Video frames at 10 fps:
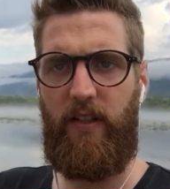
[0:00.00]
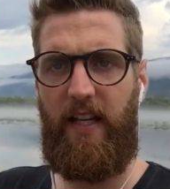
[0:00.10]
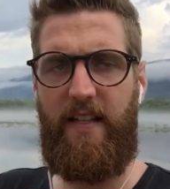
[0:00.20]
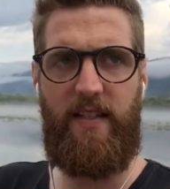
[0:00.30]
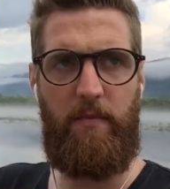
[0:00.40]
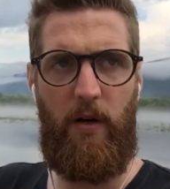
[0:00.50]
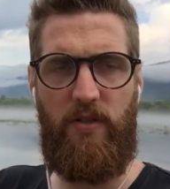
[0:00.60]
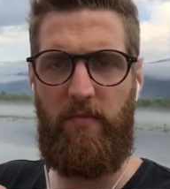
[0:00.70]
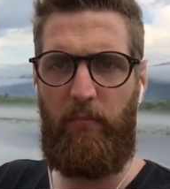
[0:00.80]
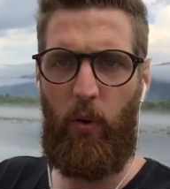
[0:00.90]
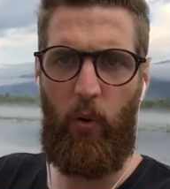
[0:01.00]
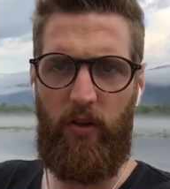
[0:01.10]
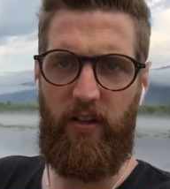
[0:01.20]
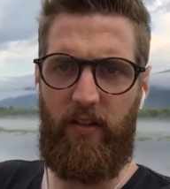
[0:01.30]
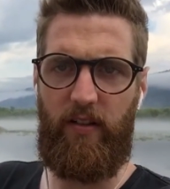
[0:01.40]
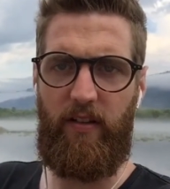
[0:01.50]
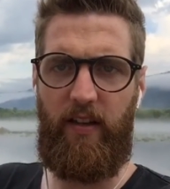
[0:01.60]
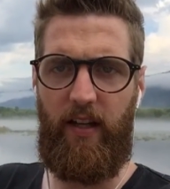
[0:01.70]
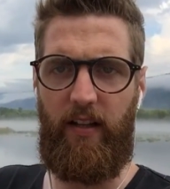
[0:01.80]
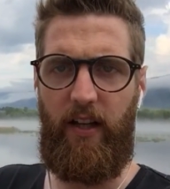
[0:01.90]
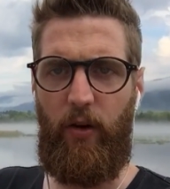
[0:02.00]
is the most important thing.